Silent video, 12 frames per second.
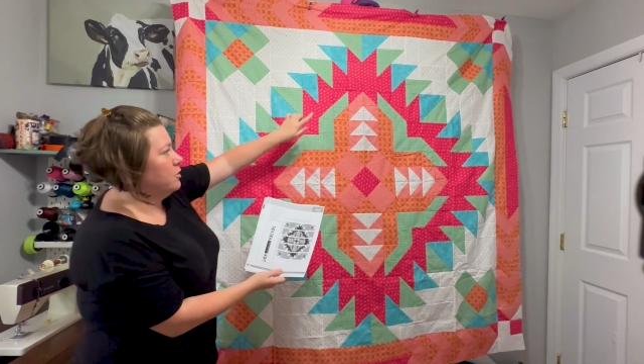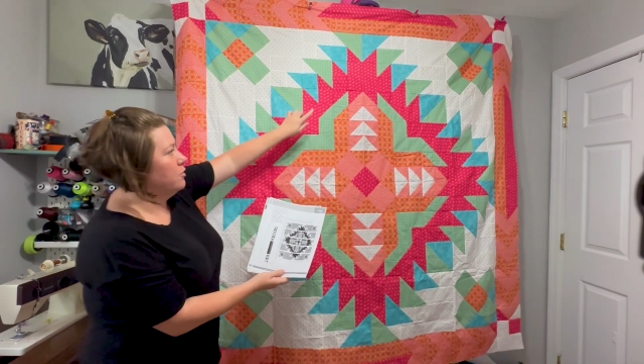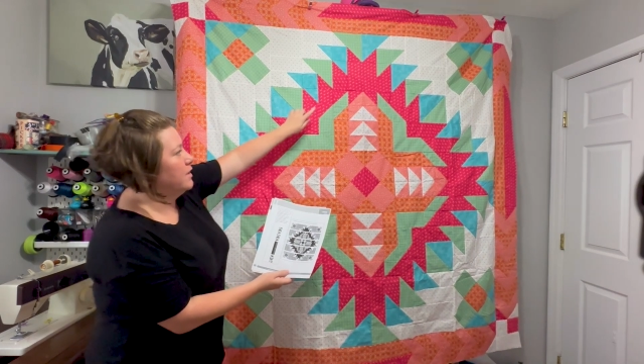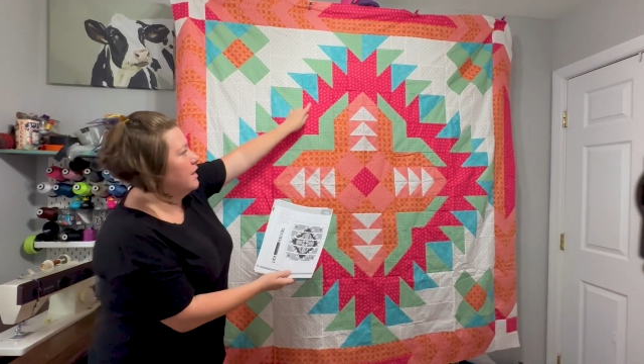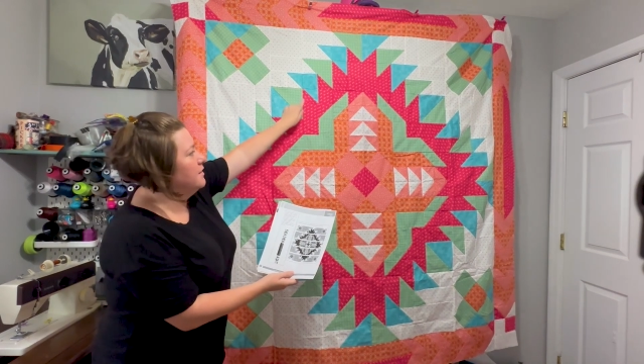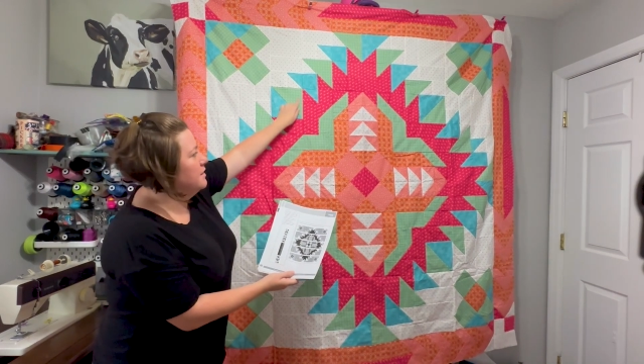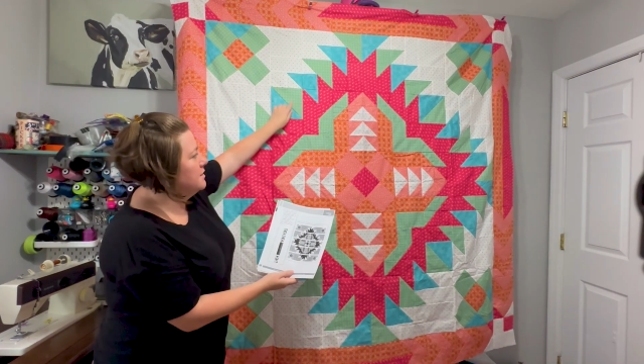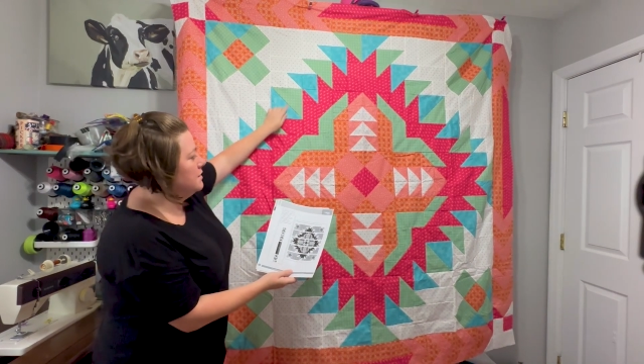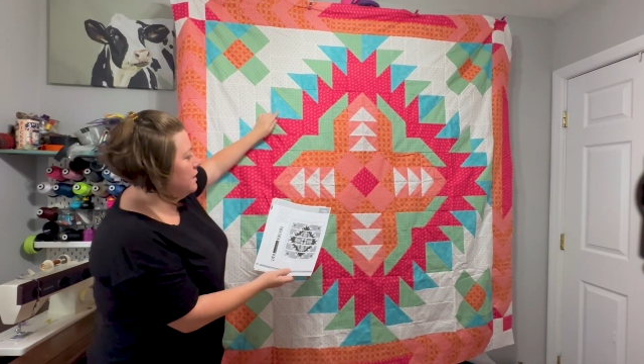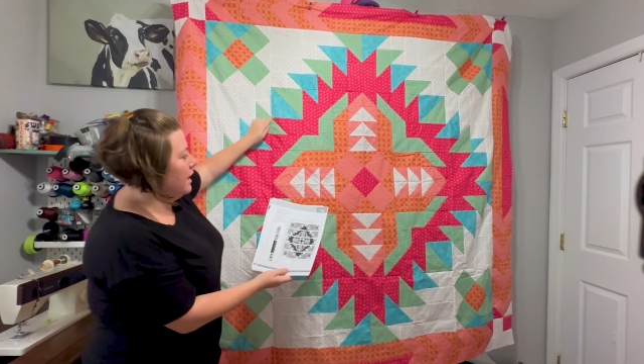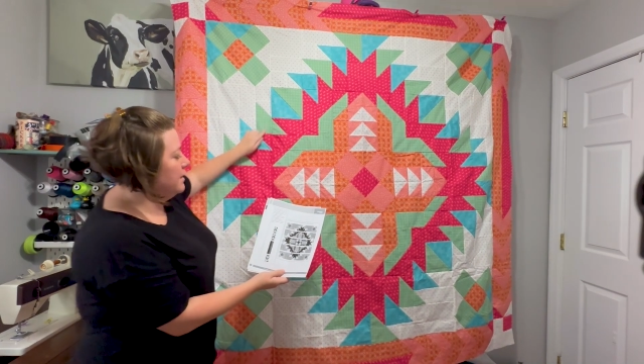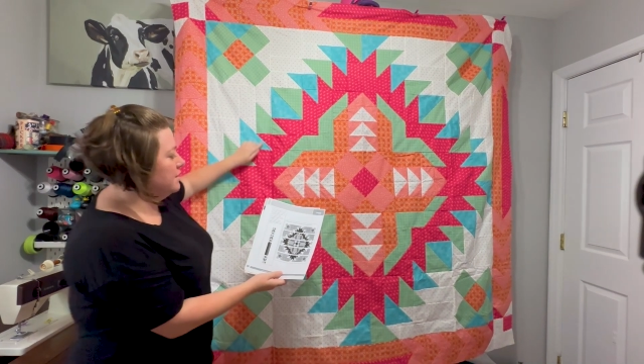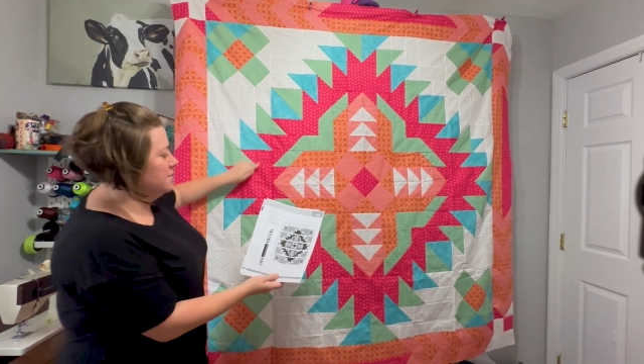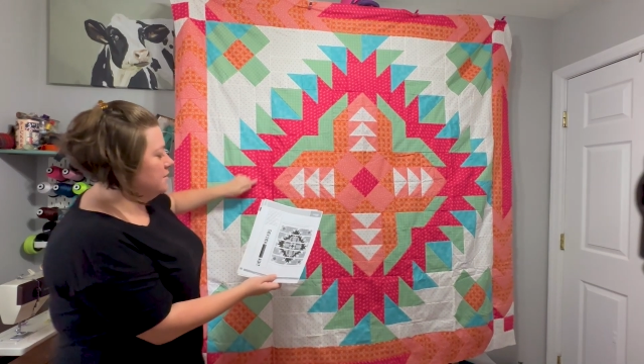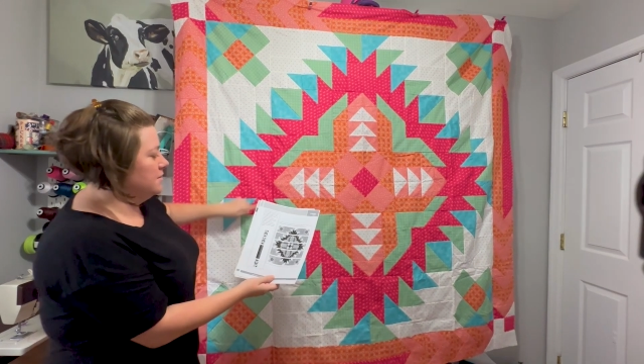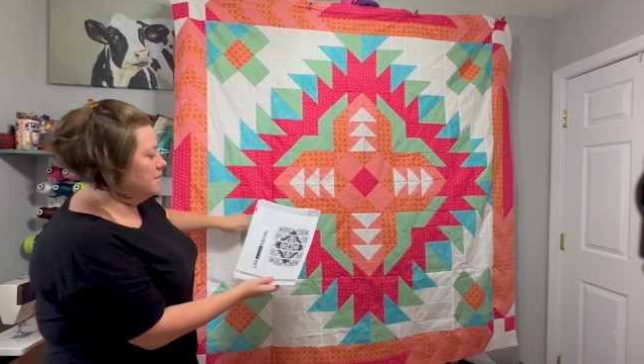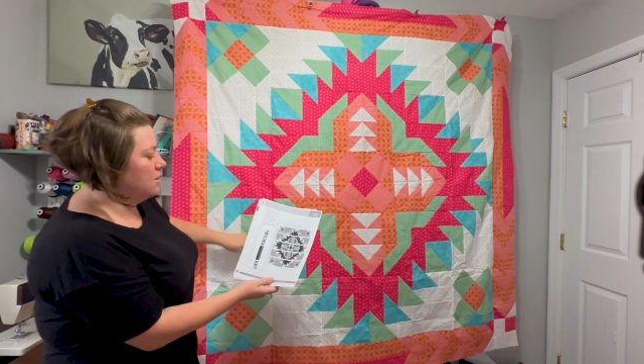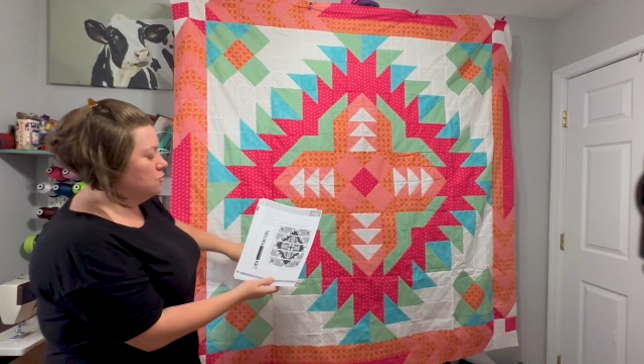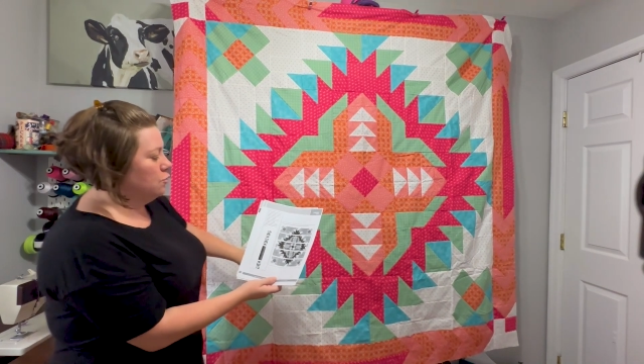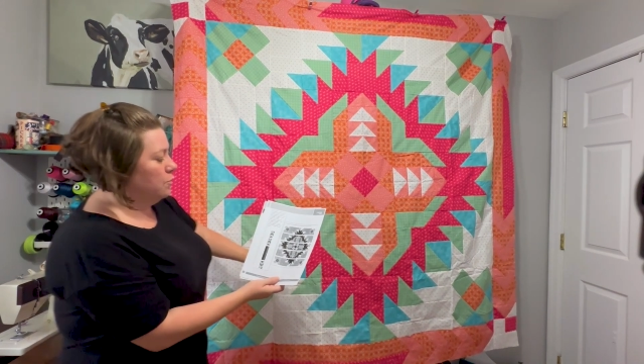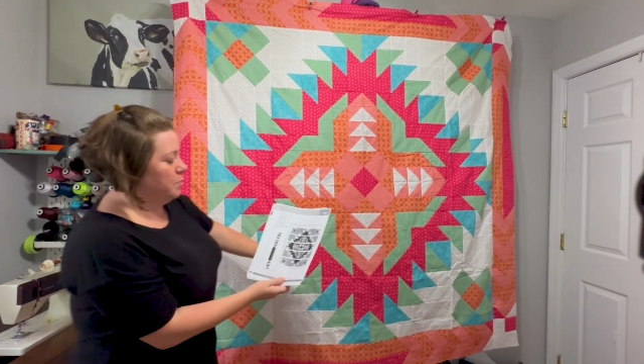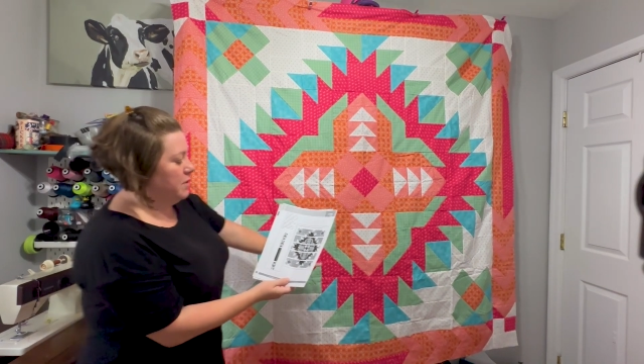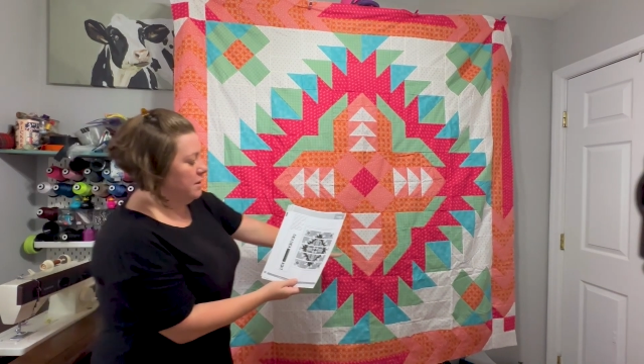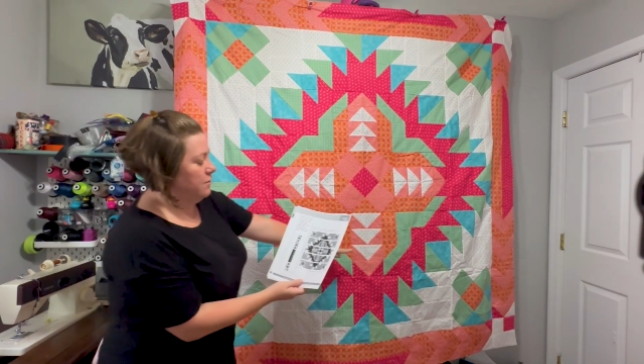You'll get this nice central
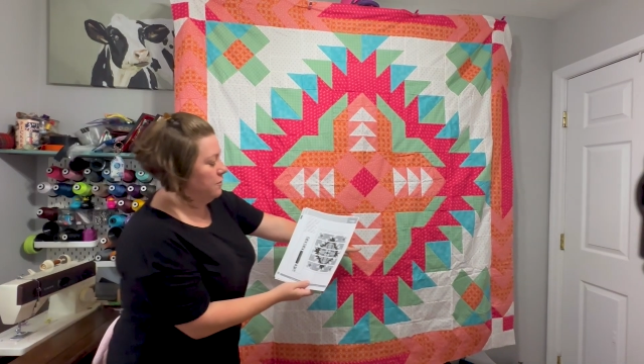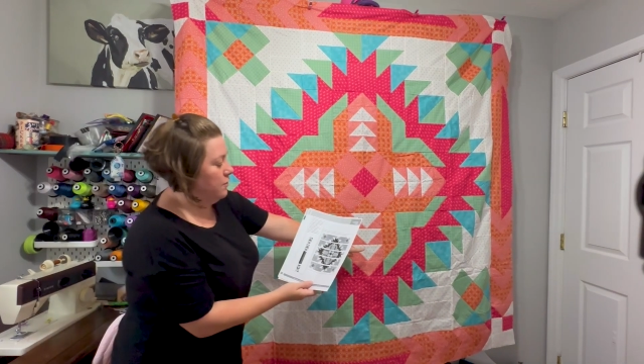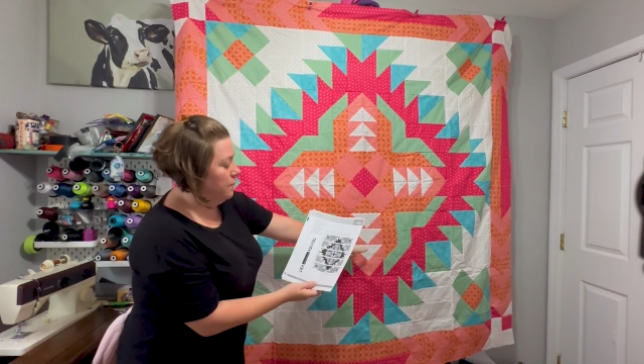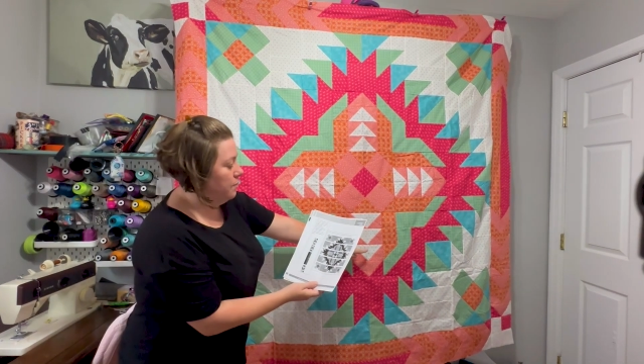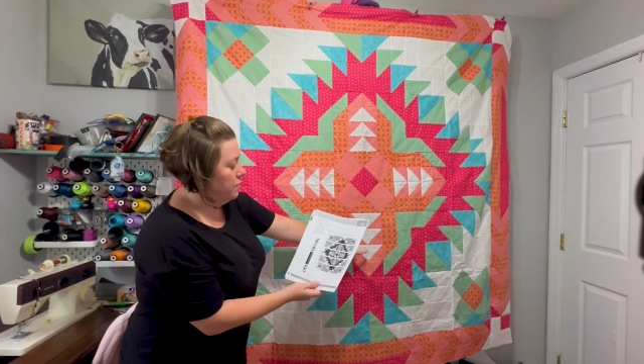piece.